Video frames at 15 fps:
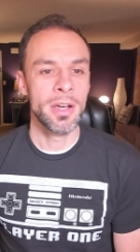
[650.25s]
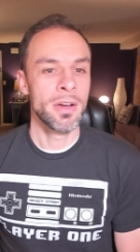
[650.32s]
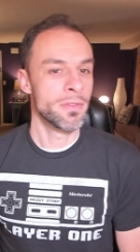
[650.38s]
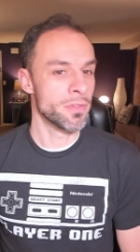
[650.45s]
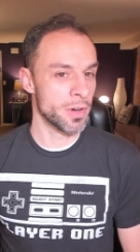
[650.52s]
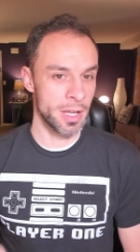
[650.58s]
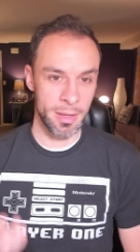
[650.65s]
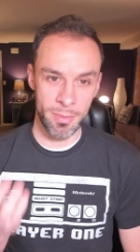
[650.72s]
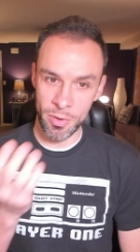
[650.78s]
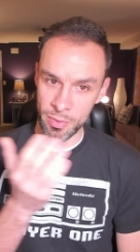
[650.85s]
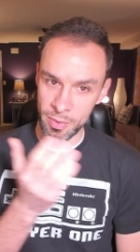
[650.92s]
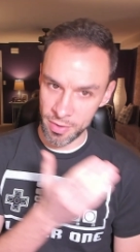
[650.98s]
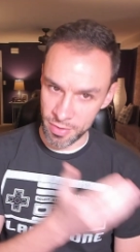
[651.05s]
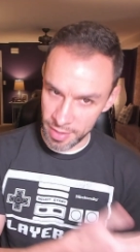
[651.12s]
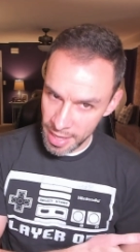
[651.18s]
for him who
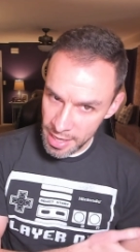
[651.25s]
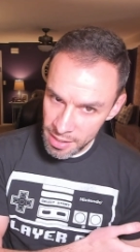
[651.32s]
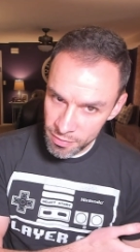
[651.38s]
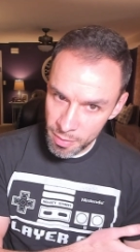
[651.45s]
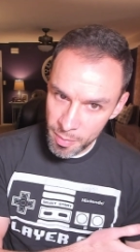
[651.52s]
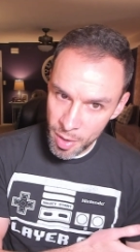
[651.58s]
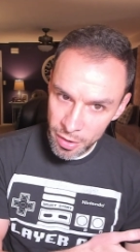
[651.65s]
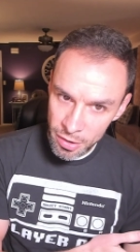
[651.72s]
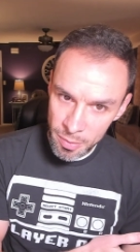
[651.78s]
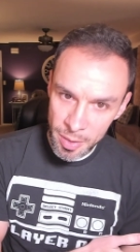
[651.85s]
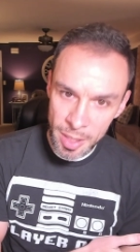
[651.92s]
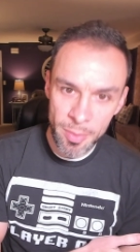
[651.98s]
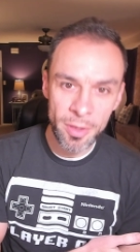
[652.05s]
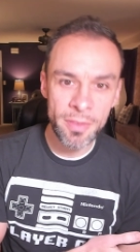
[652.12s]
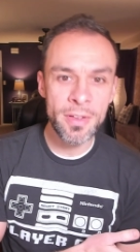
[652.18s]
is native among the
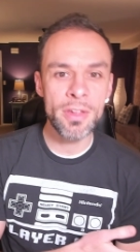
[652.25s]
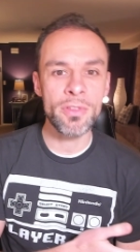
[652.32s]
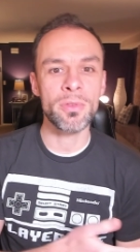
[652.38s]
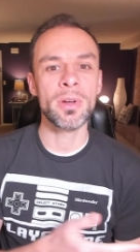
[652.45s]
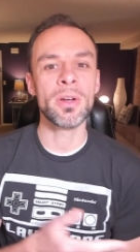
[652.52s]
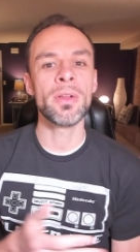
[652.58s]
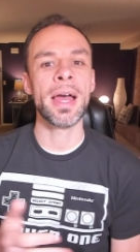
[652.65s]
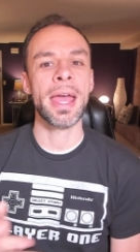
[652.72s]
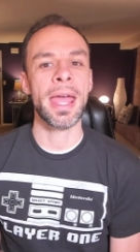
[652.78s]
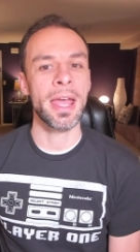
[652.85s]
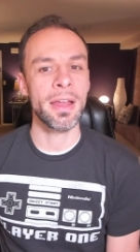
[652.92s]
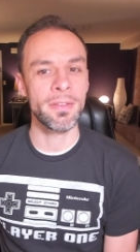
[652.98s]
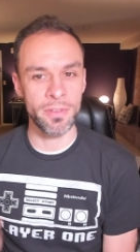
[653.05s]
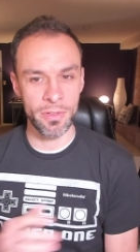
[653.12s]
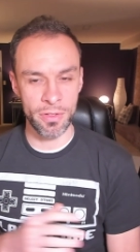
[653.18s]
people of Israel,
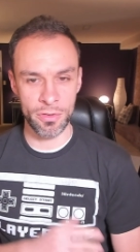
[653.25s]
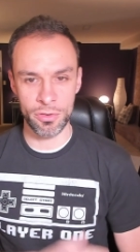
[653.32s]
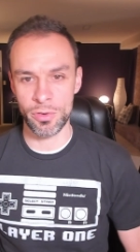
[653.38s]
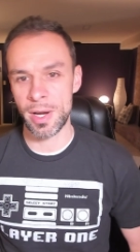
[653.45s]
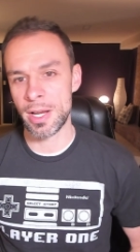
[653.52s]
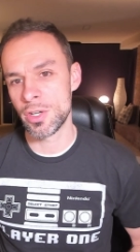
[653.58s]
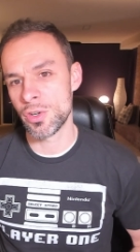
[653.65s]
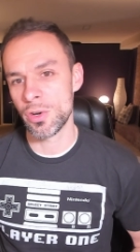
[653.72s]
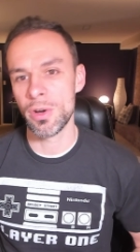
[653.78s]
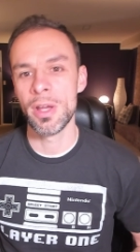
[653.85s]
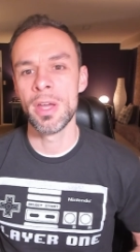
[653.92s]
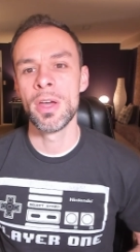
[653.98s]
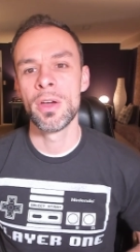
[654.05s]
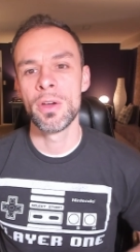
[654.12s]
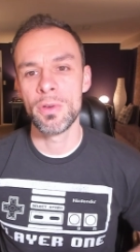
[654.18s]
and for the stranger
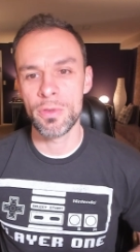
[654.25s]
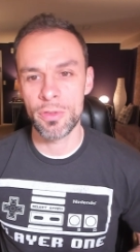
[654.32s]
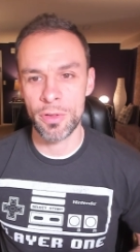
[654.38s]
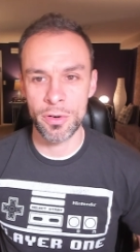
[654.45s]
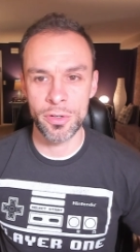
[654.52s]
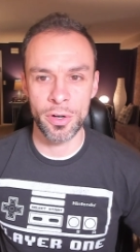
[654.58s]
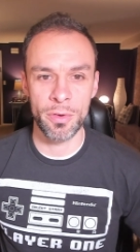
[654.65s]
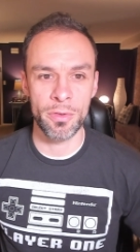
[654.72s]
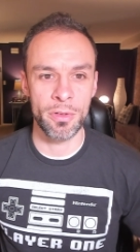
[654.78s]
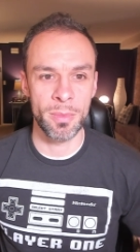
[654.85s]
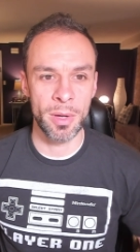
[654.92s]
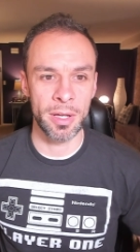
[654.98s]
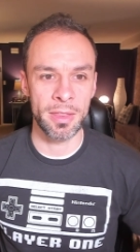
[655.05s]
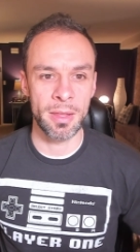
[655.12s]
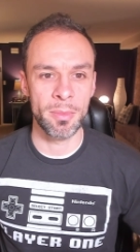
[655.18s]
who sojourns
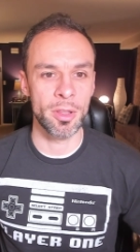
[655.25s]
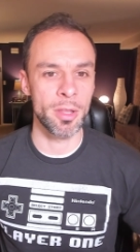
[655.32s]
among them.